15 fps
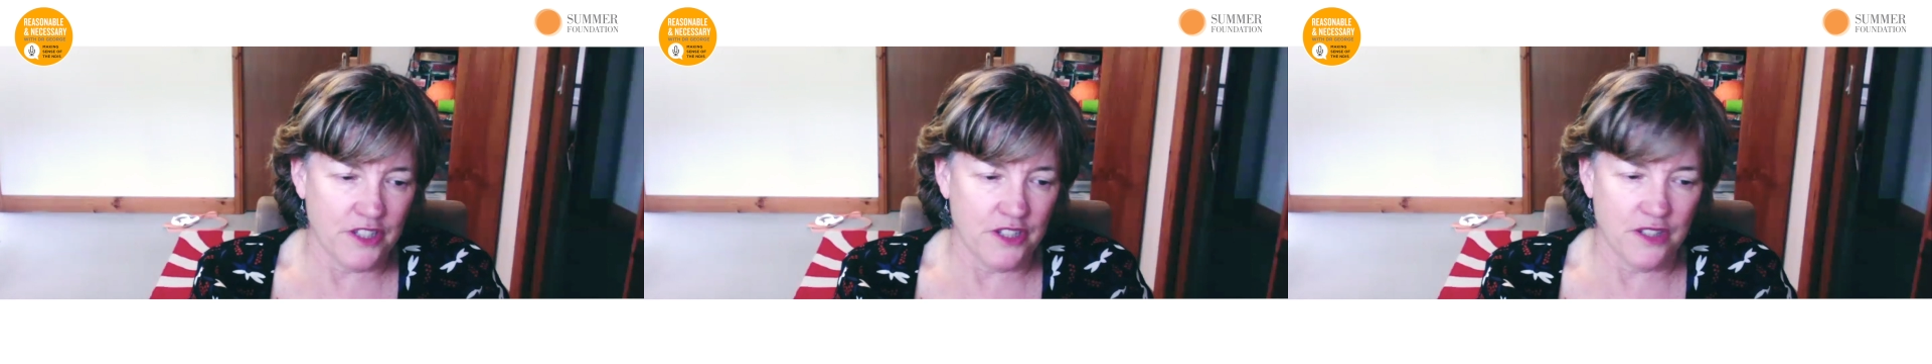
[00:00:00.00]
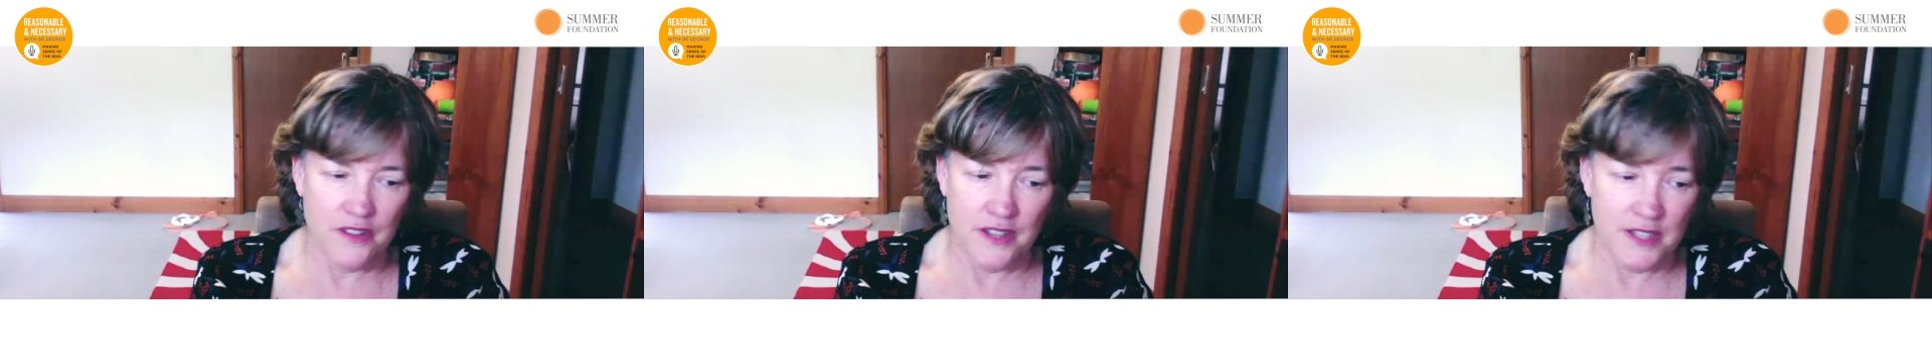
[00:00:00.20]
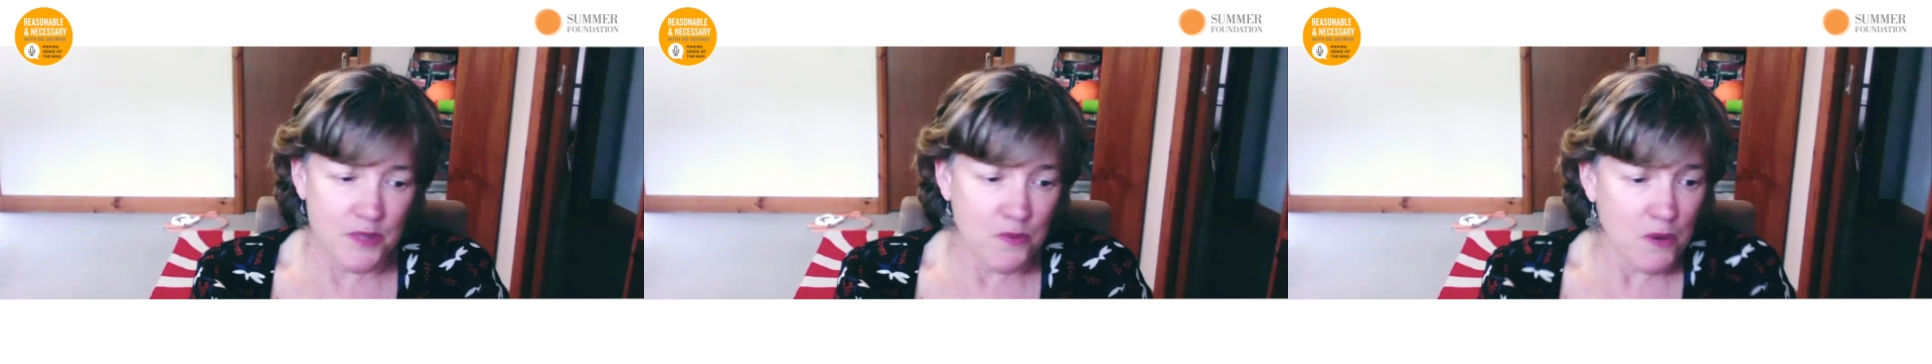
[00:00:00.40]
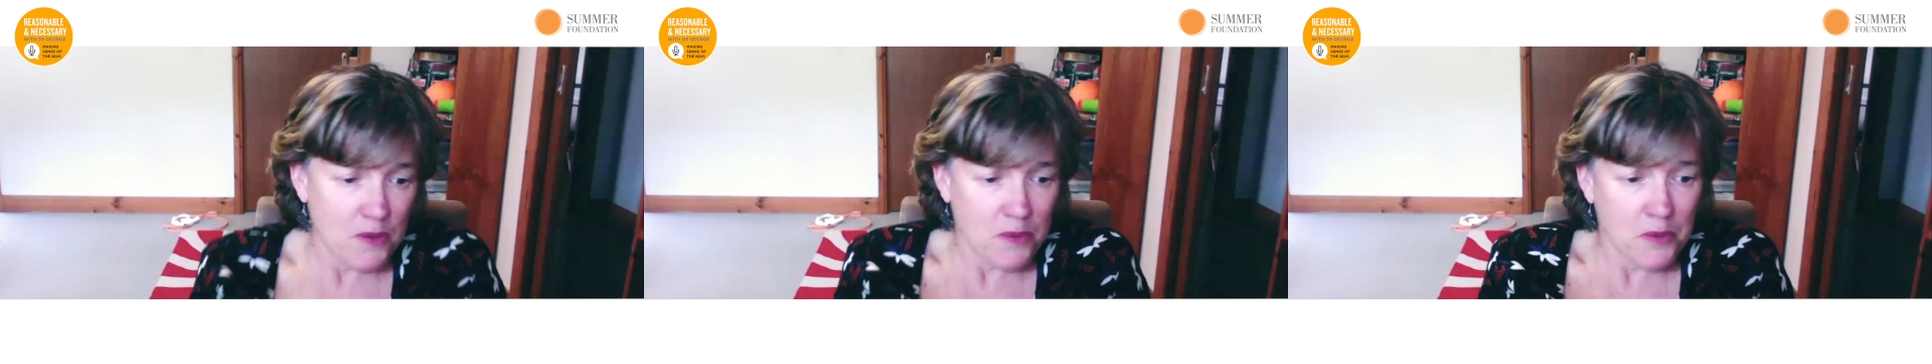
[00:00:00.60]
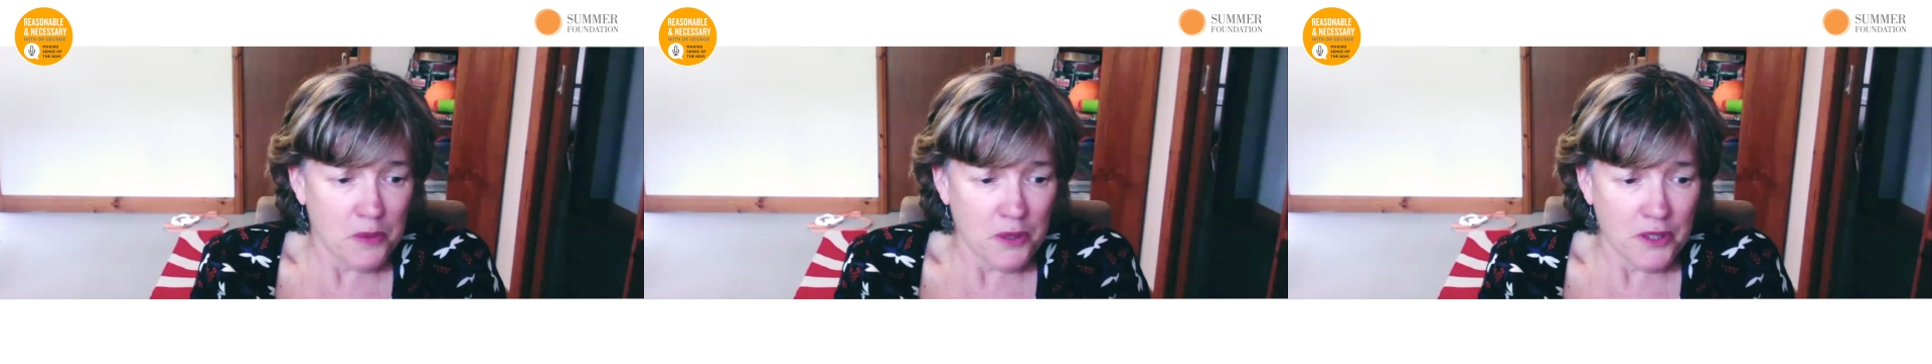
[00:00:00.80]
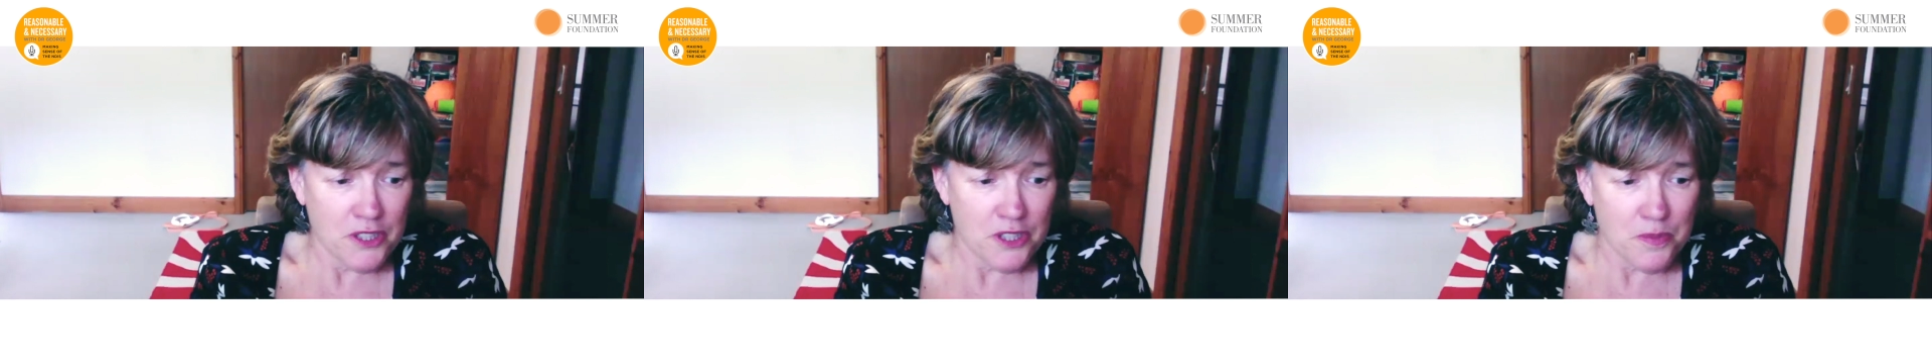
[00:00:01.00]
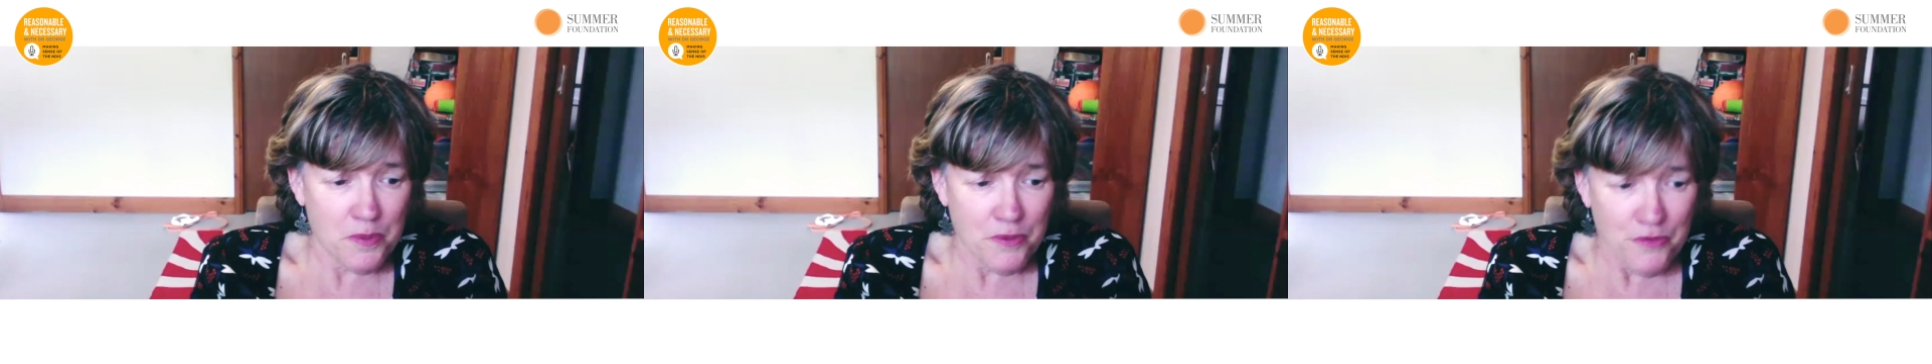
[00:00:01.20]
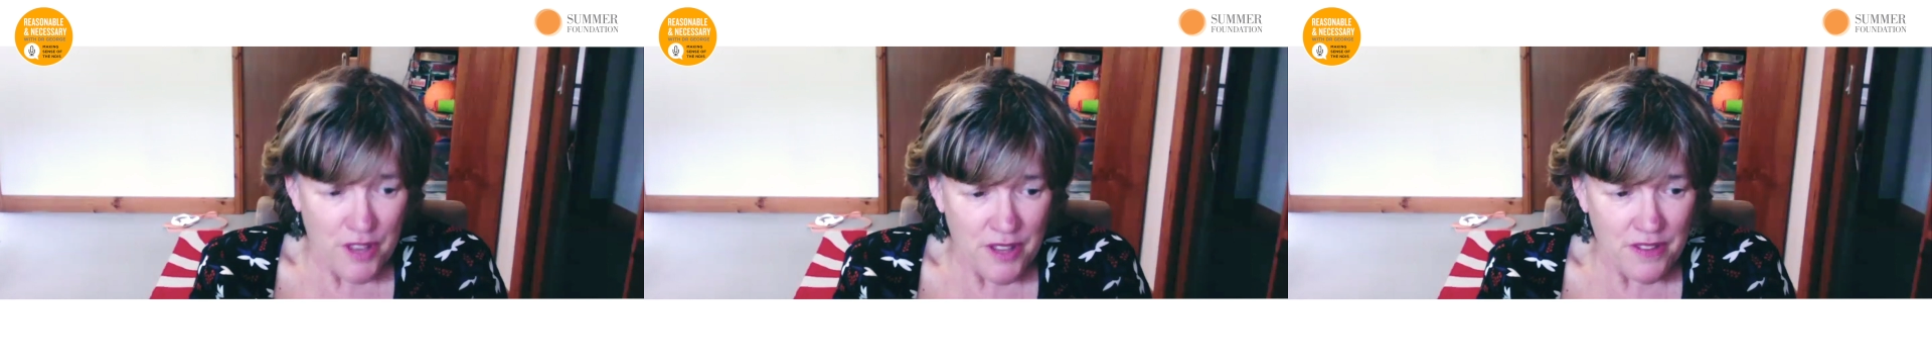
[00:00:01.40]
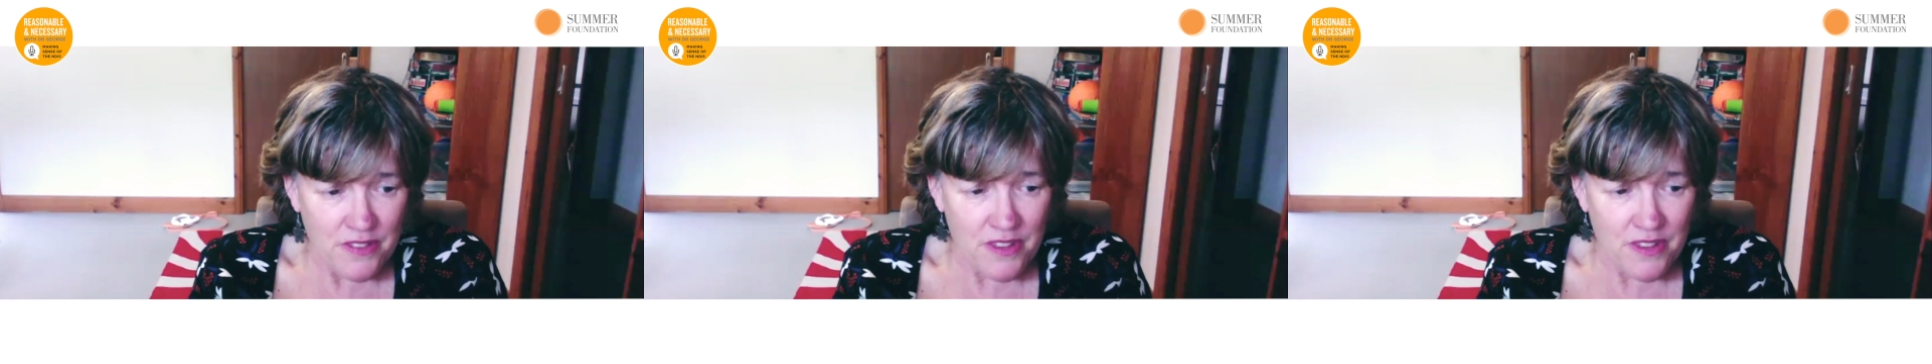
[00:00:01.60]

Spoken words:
And that's why we wanted to prevent